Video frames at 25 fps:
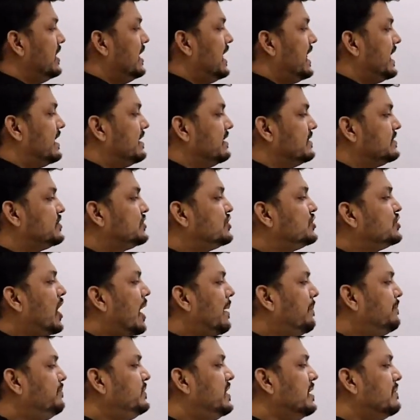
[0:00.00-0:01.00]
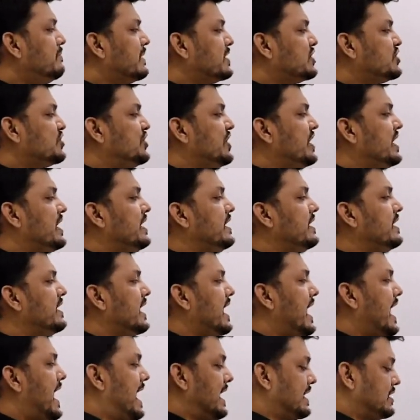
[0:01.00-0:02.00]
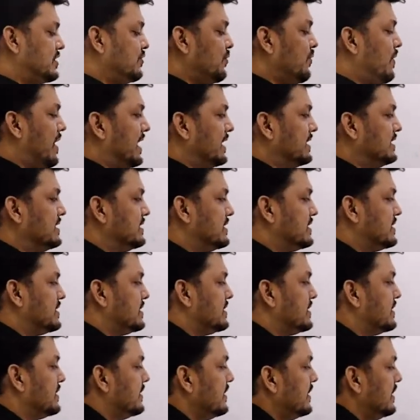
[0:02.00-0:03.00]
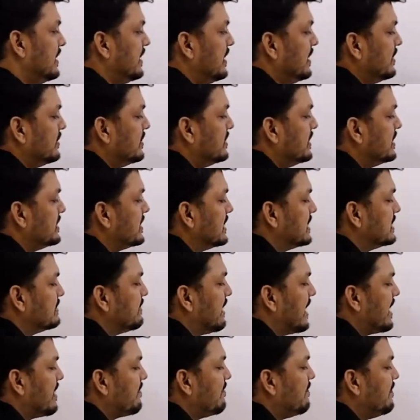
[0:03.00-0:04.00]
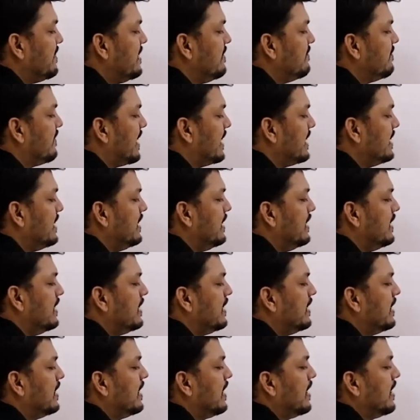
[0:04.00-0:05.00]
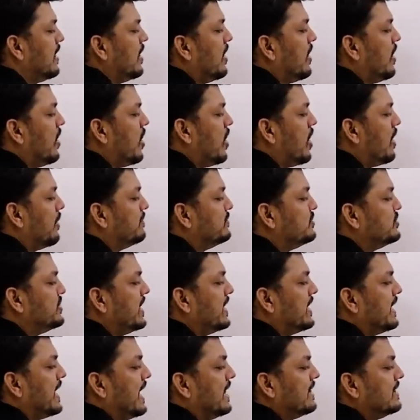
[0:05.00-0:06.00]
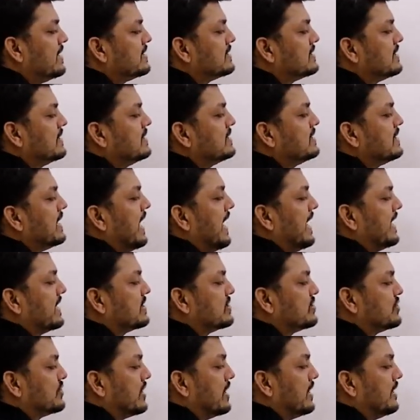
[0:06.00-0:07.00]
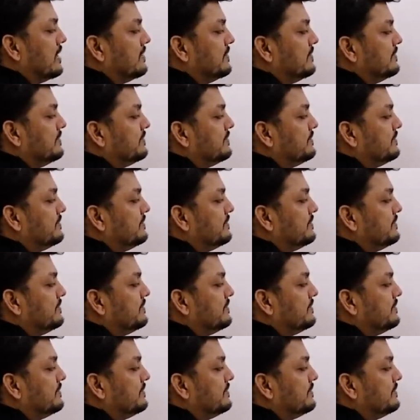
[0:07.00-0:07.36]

Like stop the machine at once. This is my V1 object and this is extra.